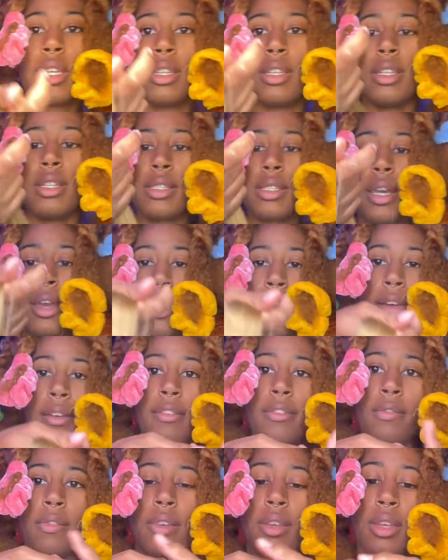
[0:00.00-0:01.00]
this half
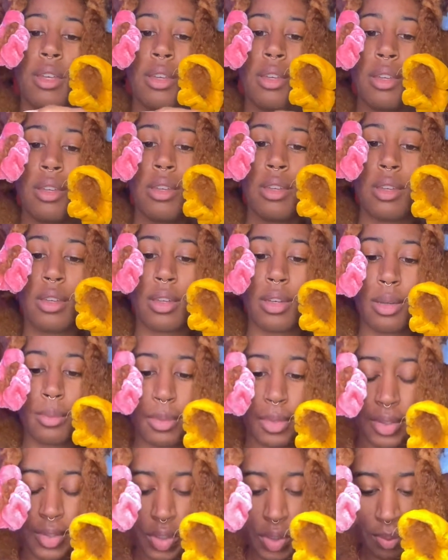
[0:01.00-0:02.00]
and I'm
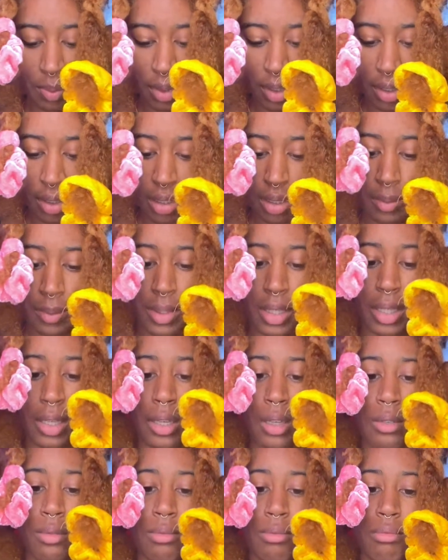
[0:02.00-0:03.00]
gonna split it up
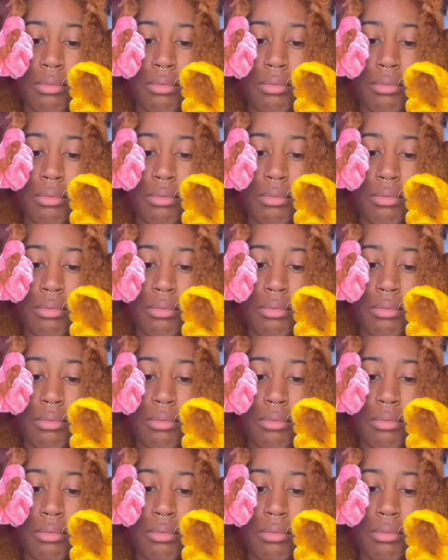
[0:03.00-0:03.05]
again.